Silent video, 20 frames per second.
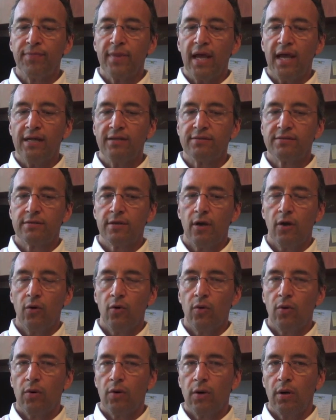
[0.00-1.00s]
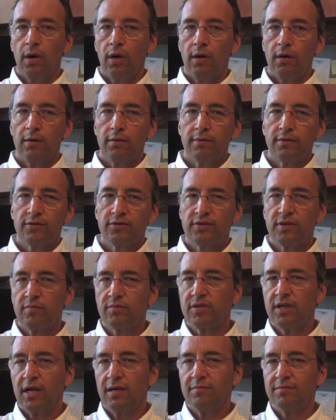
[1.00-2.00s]
and so there's
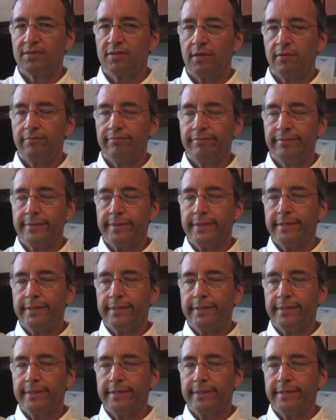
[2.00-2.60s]
sometimes some